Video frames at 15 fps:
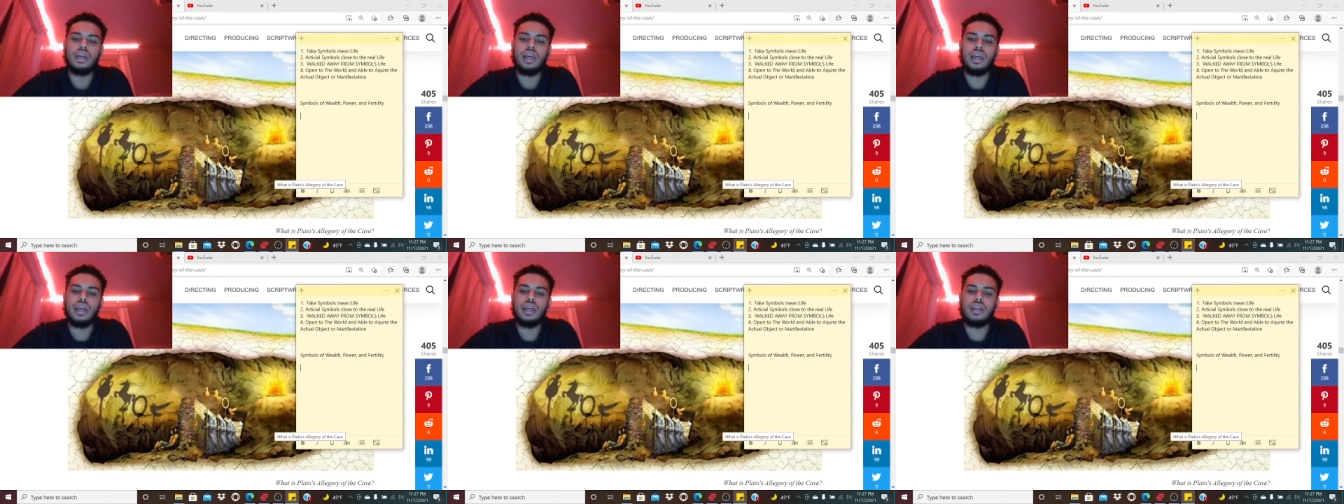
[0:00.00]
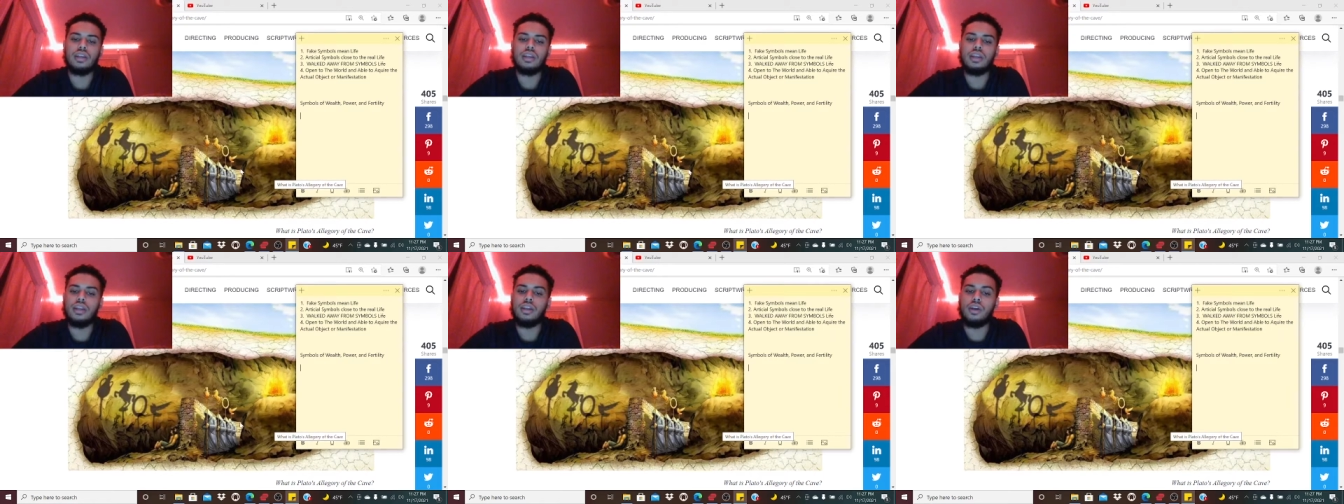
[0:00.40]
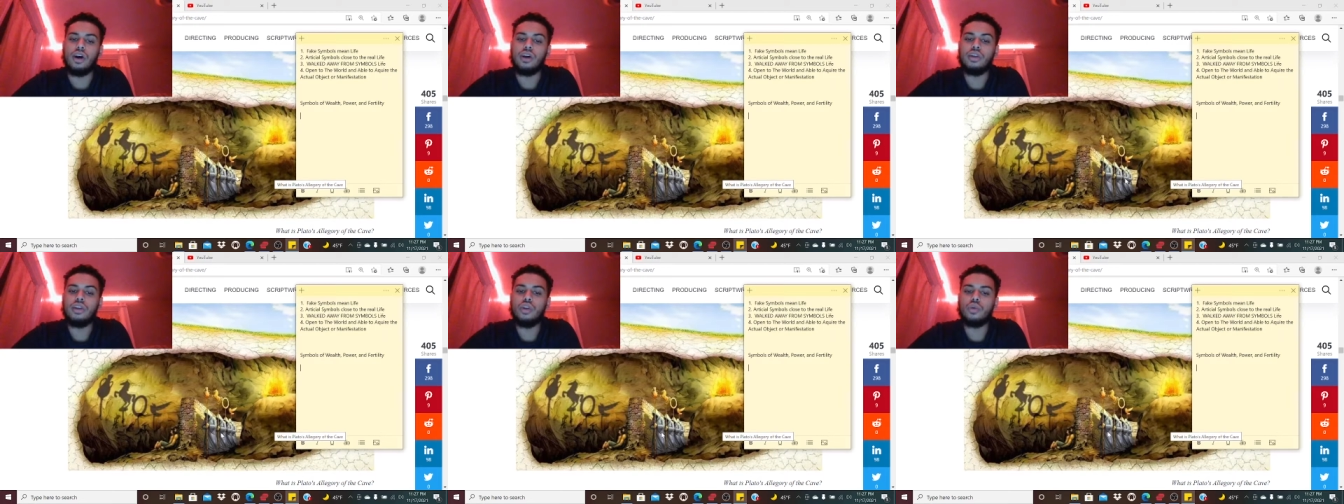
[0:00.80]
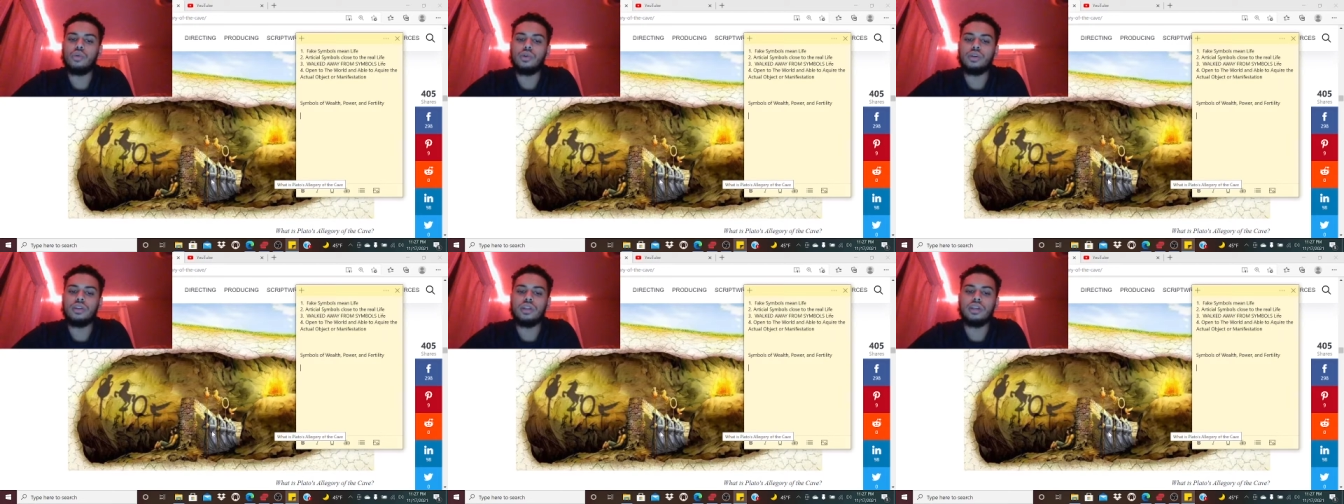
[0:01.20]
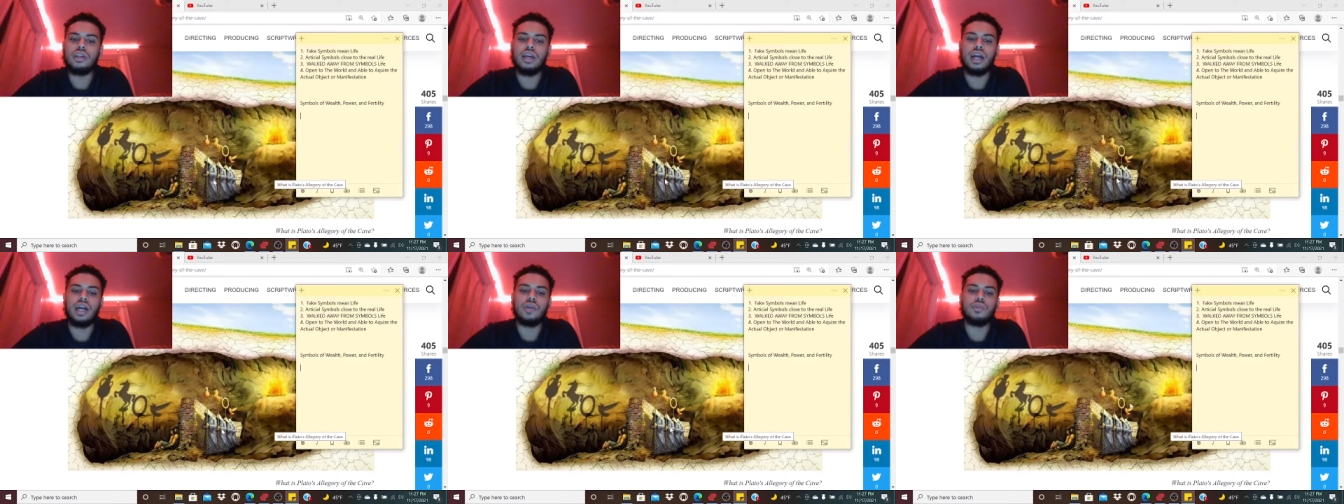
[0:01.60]
and unknowingly,
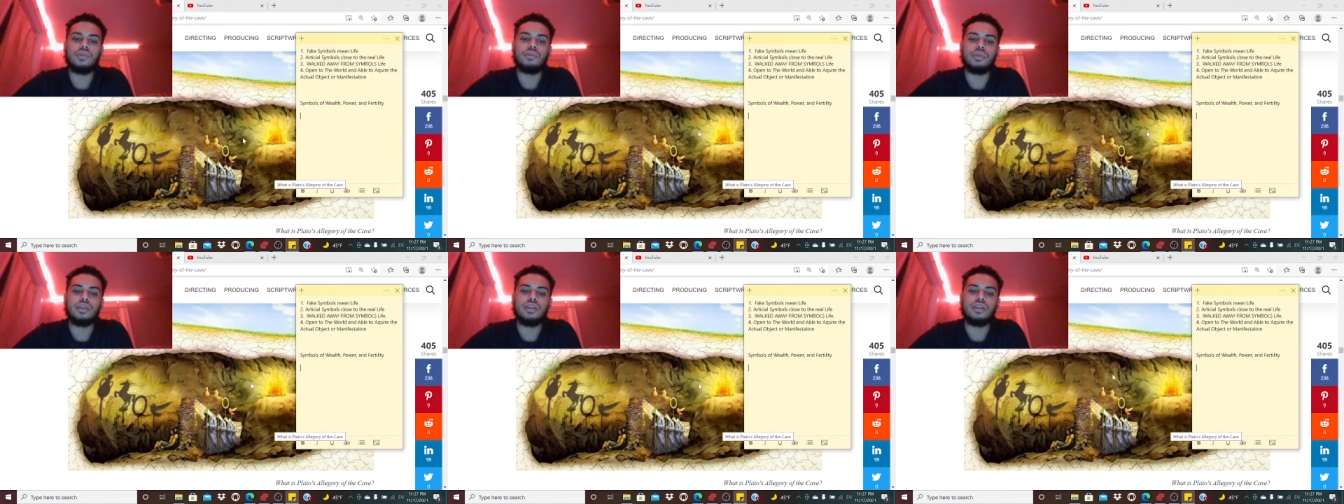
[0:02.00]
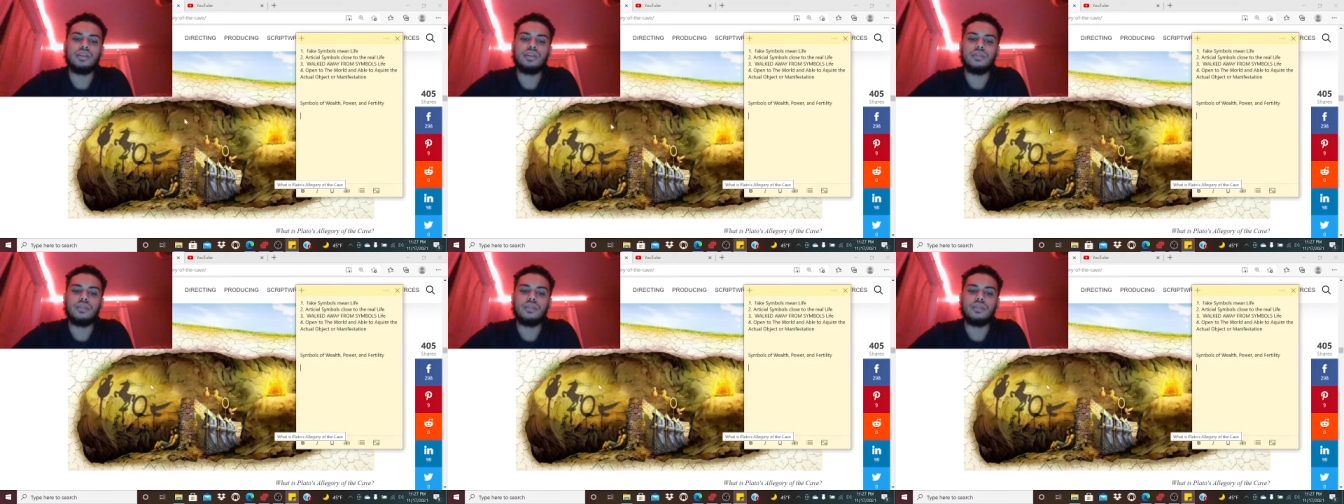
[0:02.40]
I would be